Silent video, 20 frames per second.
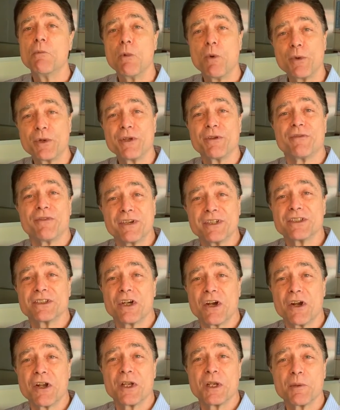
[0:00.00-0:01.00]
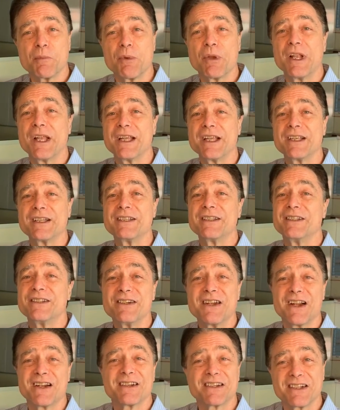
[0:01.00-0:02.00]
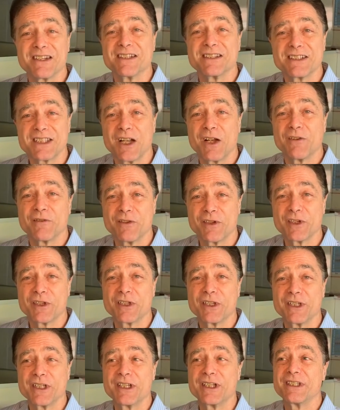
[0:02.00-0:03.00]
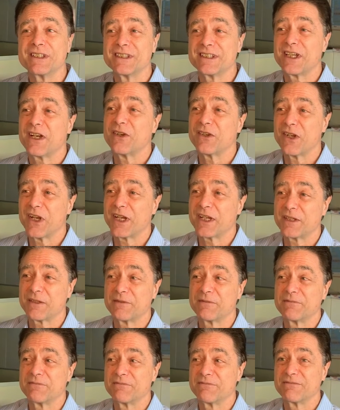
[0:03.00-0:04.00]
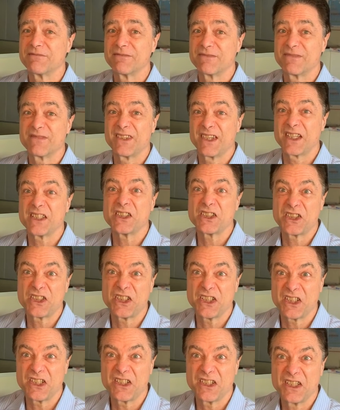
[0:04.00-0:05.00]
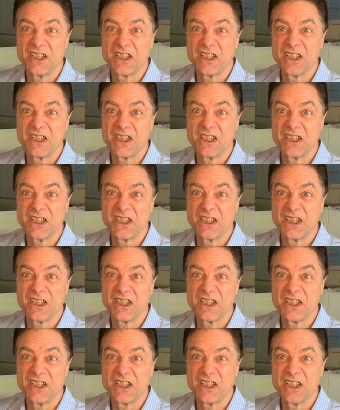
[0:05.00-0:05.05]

But when you first started to play it, you're not going to sound very good. You just sound like shit.